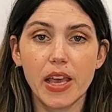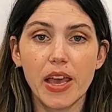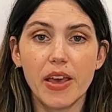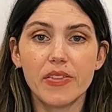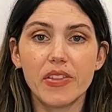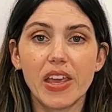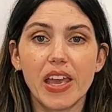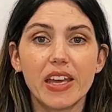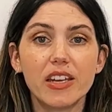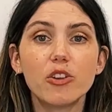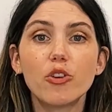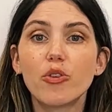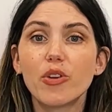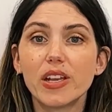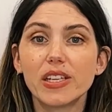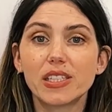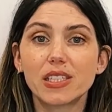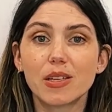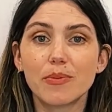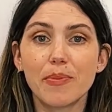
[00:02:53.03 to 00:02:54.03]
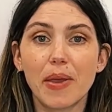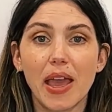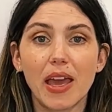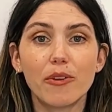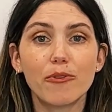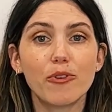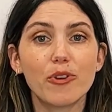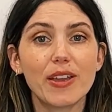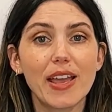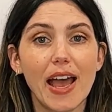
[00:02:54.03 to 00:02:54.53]
The increased
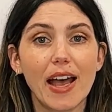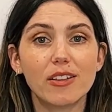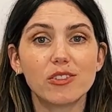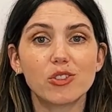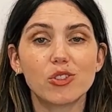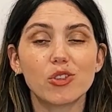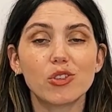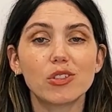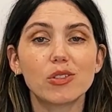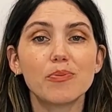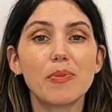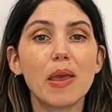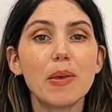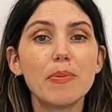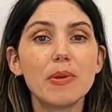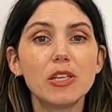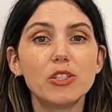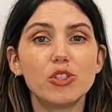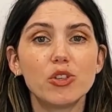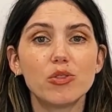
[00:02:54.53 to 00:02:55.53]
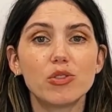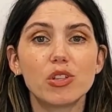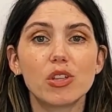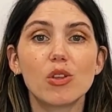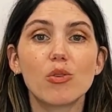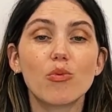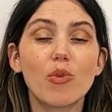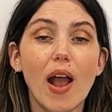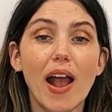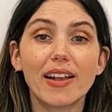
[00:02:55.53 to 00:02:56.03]
demand for counselors may be due to the
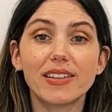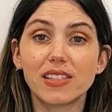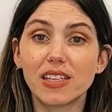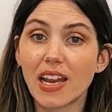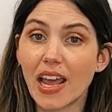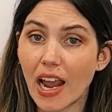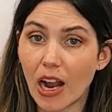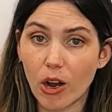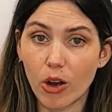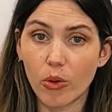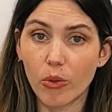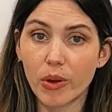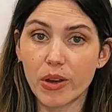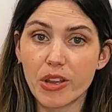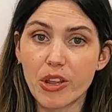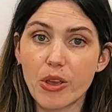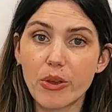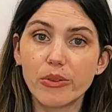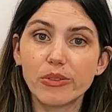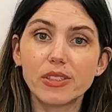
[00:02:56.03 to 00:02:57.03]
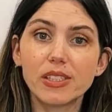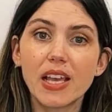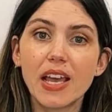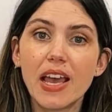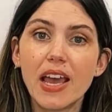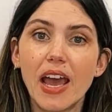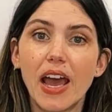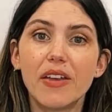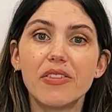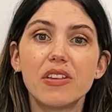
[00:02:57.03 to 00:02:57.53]
rise in heroin use
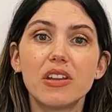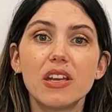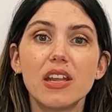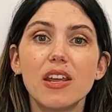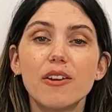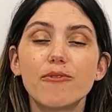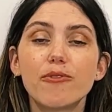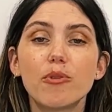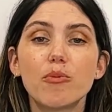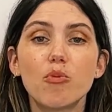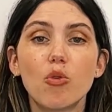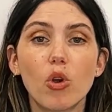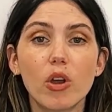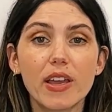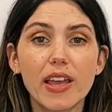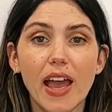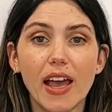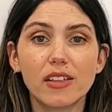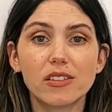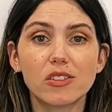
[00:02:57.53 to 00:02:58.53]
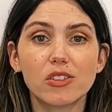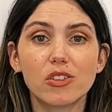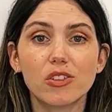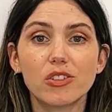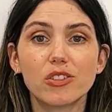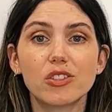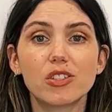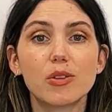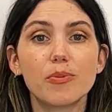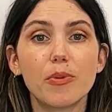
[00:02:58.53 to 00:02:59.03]
and the need for more
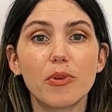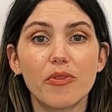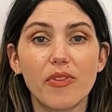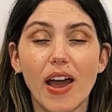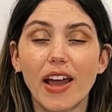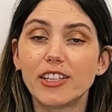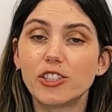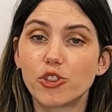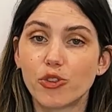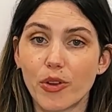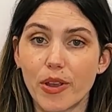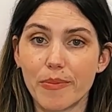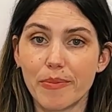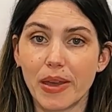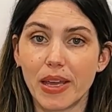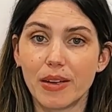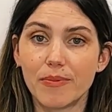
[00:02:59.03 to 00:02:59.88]
counselors to provide treatment.